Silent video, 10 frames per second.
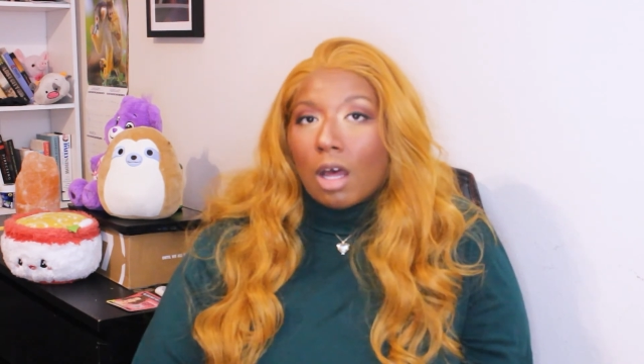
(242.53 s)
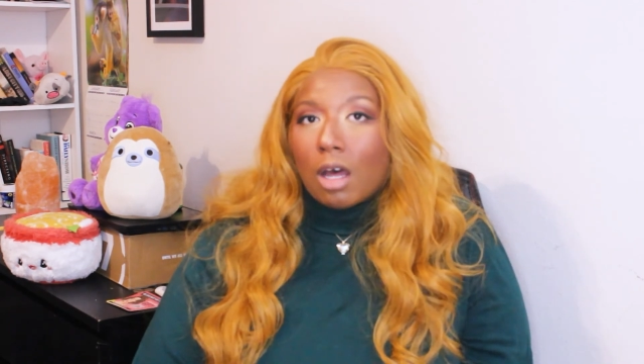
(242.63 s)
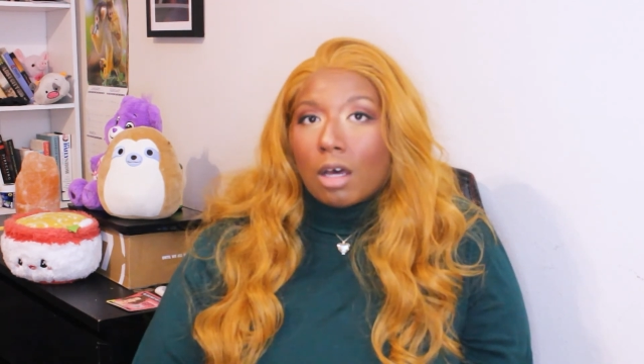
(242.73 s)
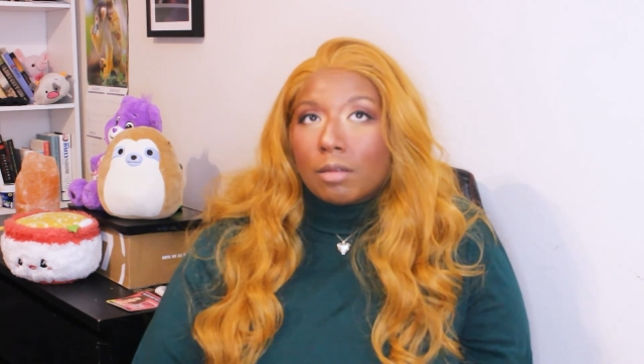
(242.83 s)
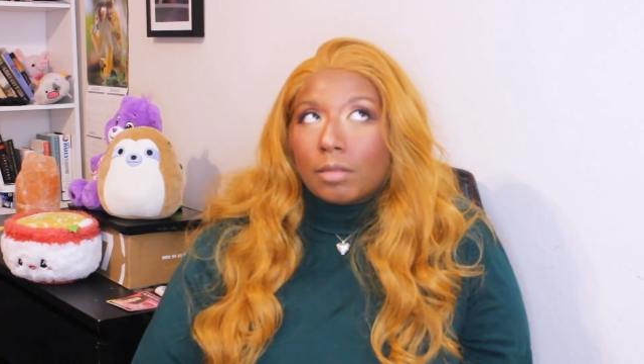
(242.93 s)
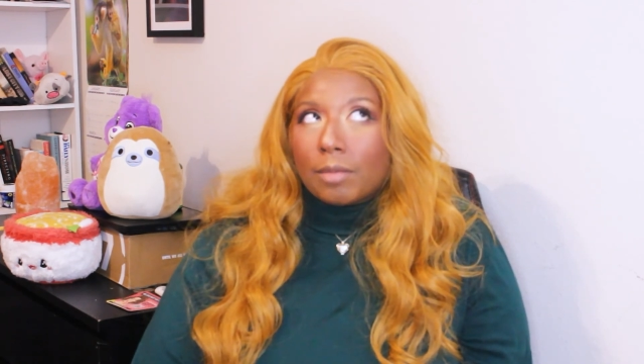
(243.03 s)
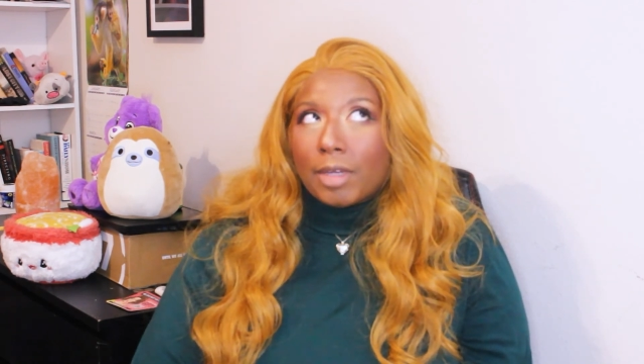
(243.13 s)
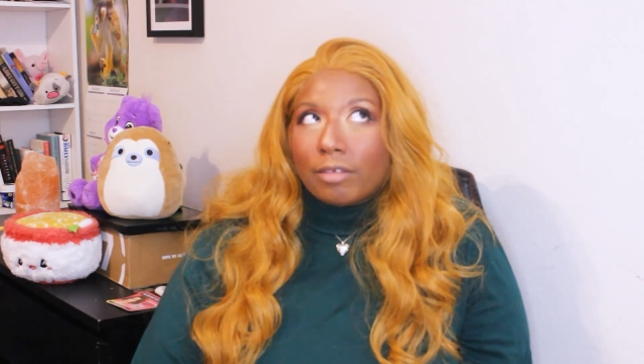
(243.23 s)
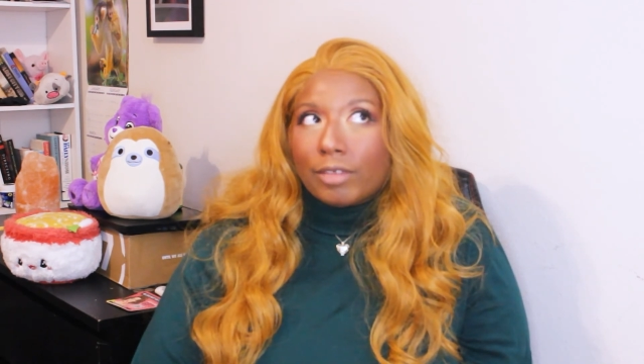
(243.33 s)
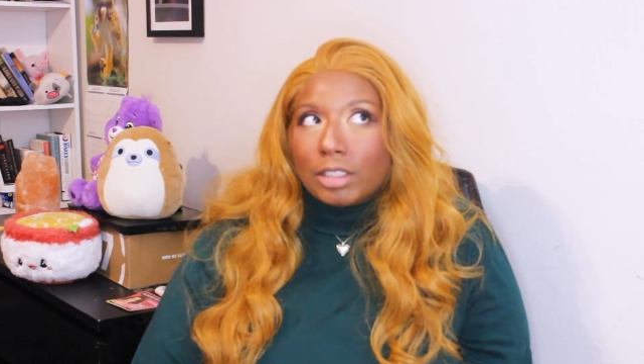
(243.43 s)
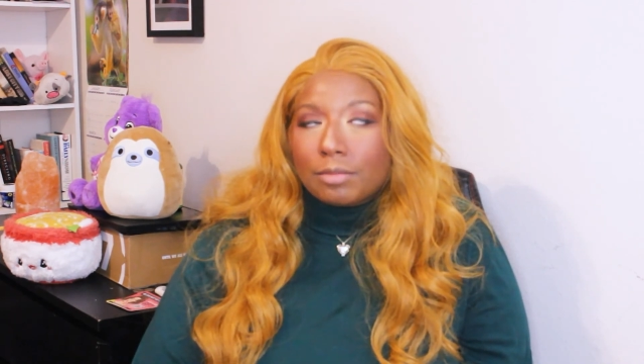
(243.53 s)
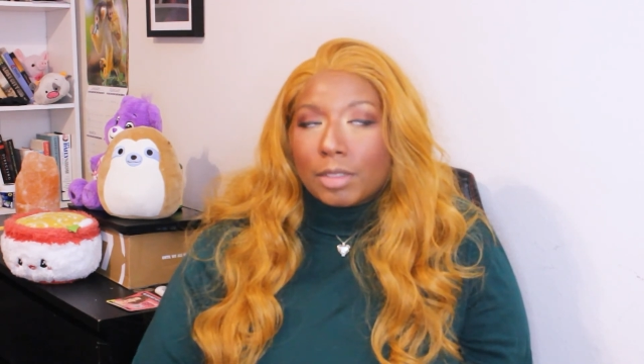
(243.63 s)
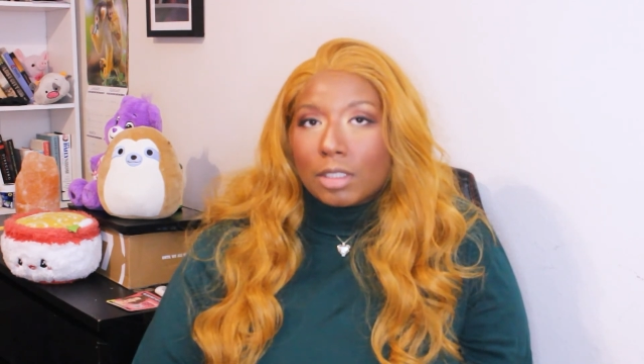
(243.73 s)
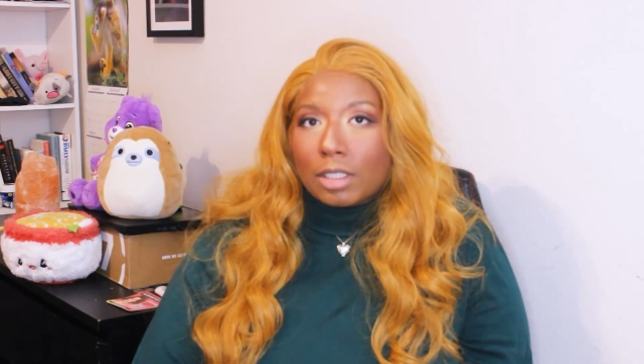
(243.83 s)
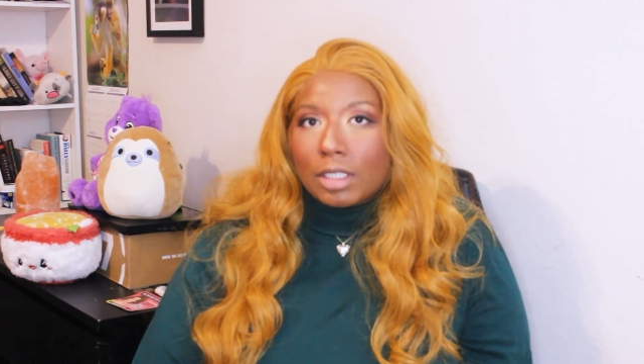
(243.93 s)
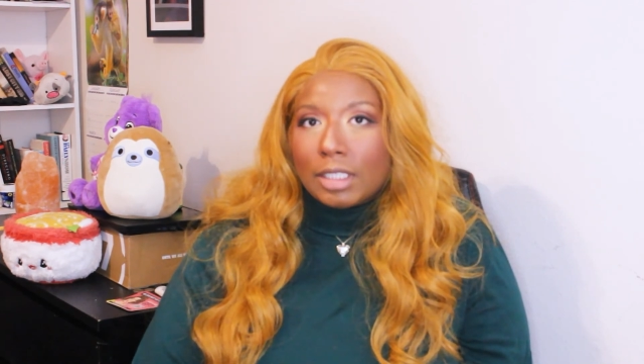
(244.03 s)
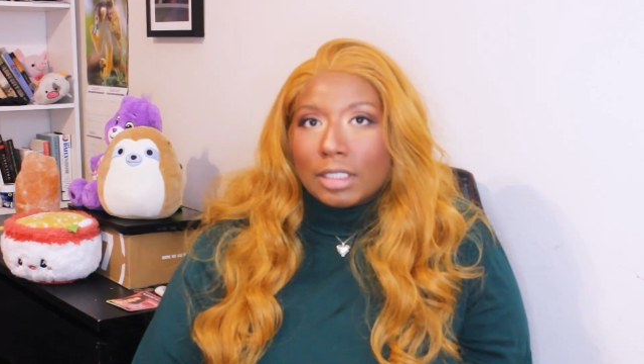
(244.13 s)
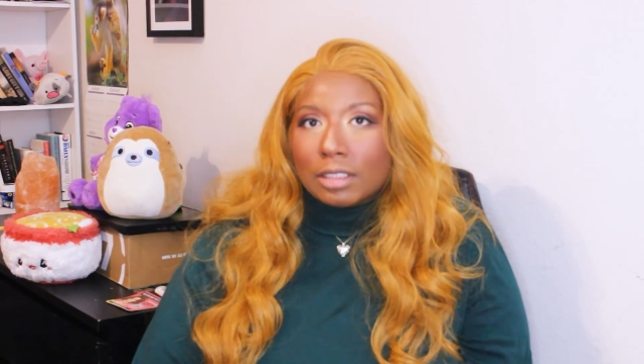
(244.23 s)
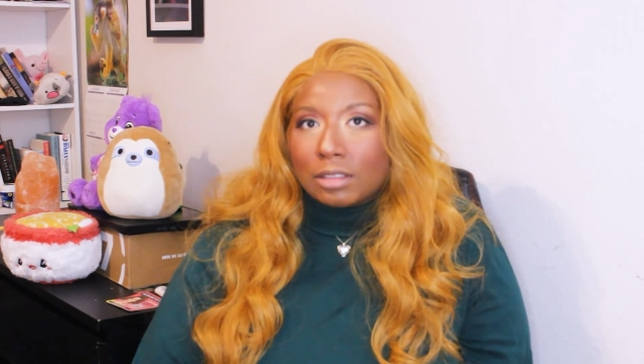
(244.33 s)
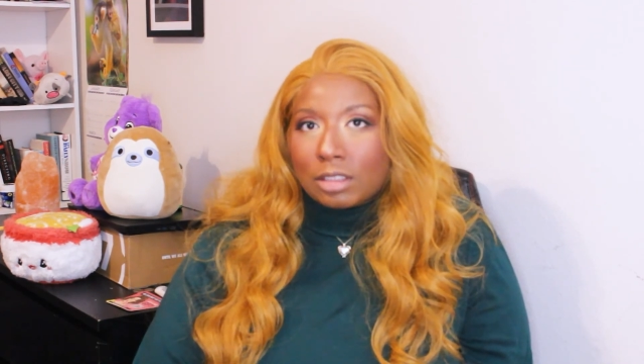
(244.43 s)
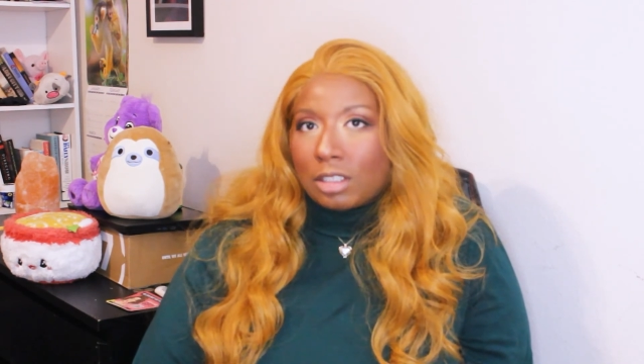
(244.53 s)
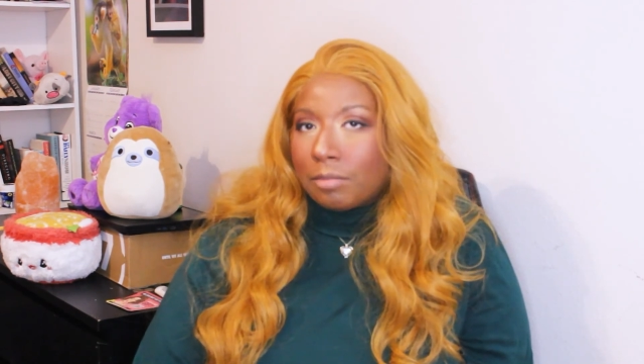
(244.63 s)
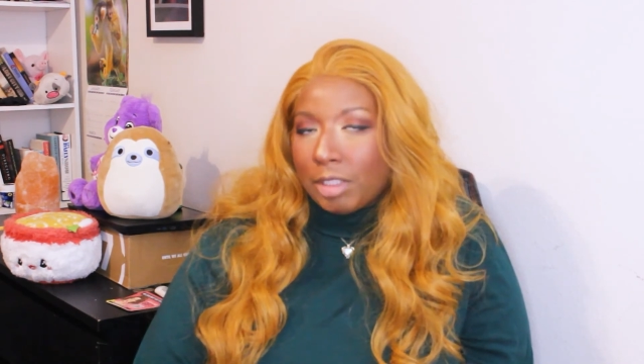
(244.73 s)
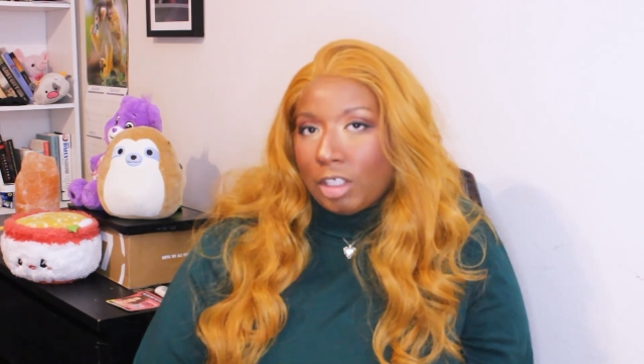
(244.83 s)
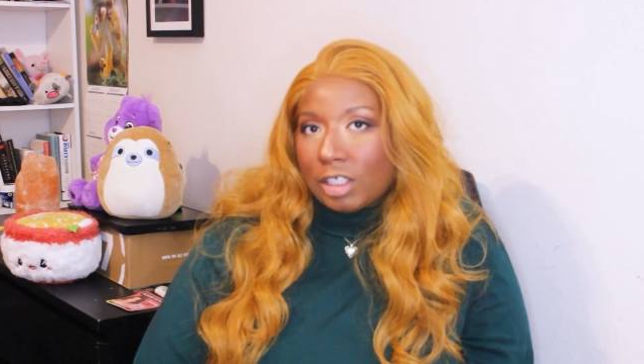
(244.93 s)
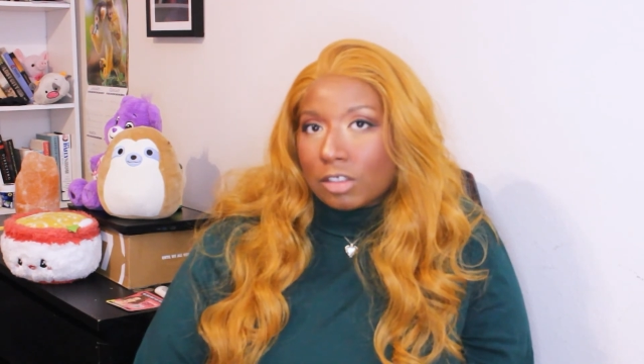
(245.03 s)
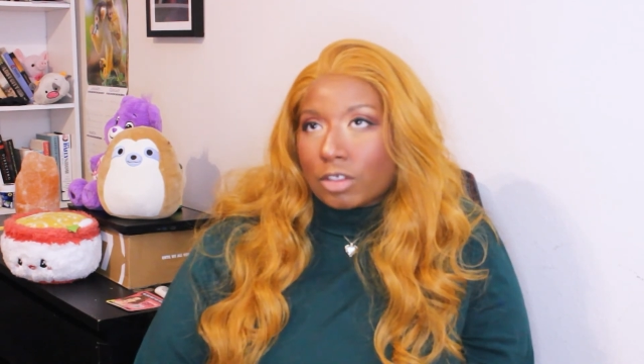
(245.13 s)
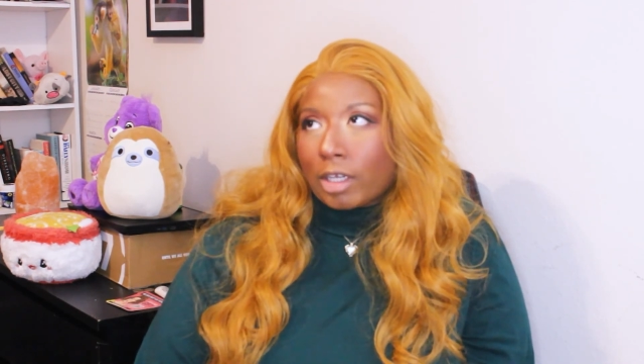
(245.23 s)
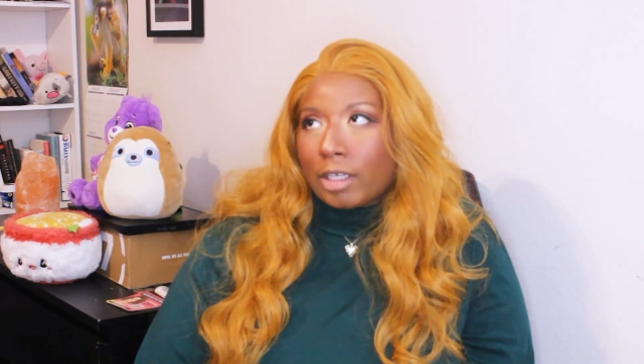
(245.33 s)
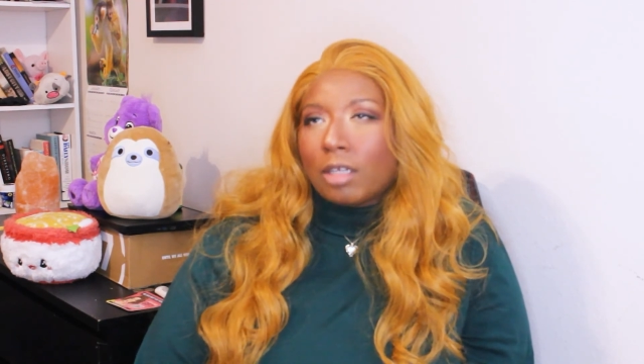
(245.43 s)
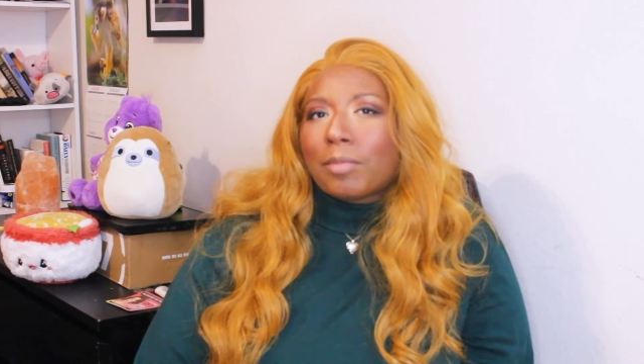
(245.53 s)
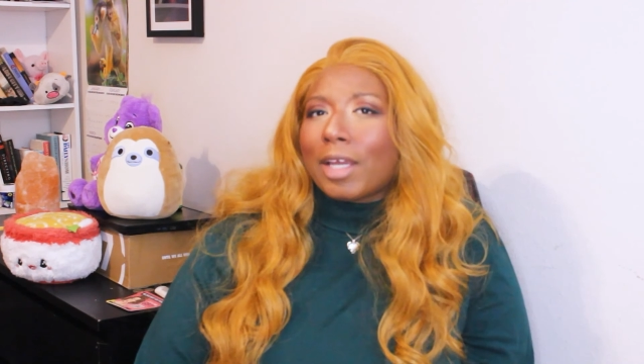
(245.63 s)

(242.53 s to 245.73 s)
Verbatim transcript: My Facebook is Comedian Cheyenne,